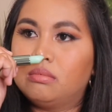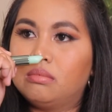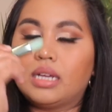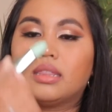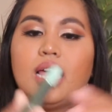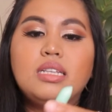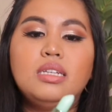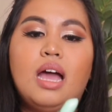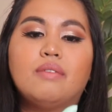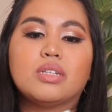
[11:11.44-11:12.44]
it
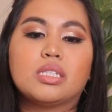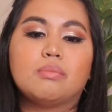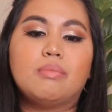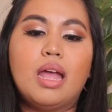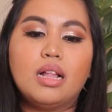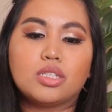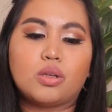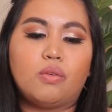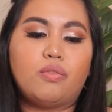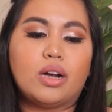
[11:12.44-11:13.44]
doesn't have a smell
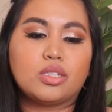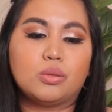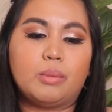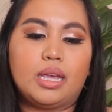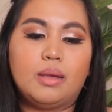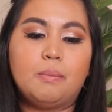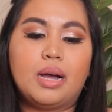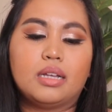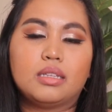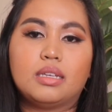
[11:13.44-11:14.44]
so far to me.
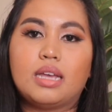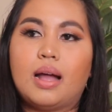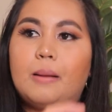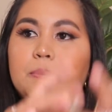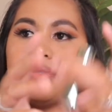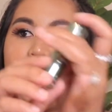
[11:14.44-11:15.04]
But yeah,